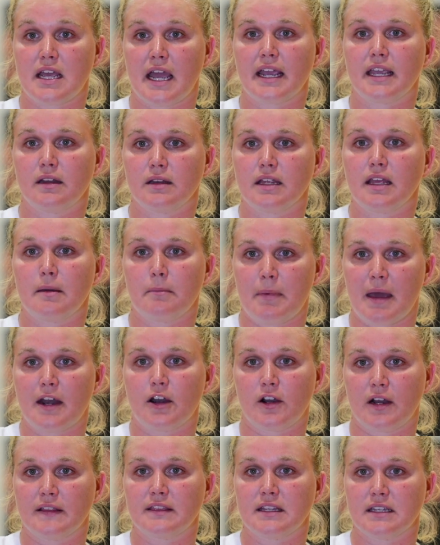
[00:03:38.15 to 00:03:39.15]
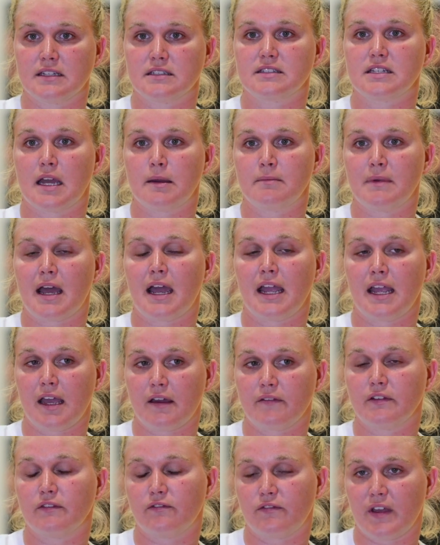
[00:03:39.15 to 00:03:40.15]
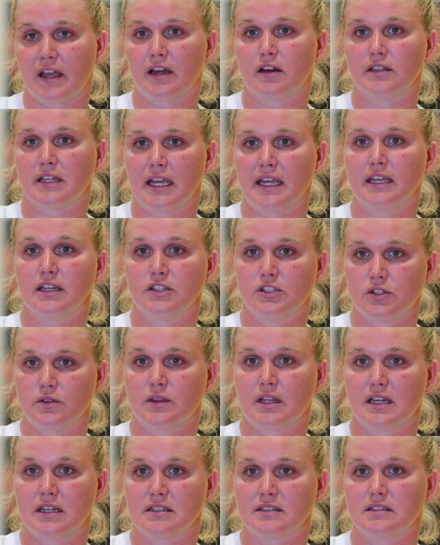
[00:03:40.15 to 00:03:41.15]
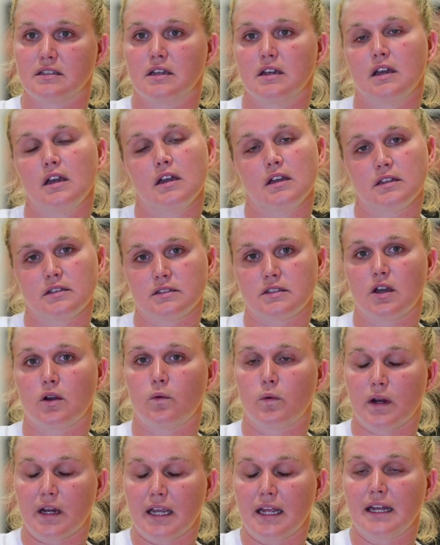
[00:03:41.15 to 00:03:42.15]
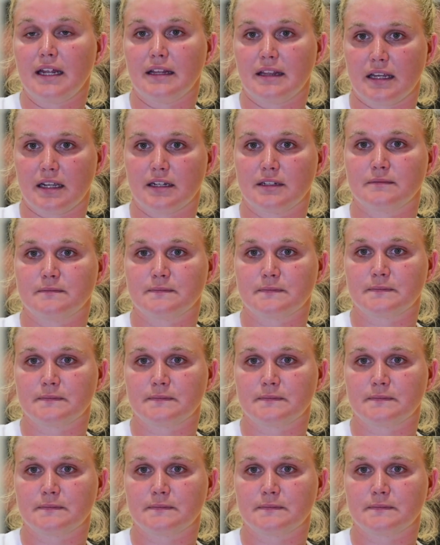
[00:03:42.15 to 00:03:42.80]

I can get better at this. I haven't failed. I can do this. So we're getting there.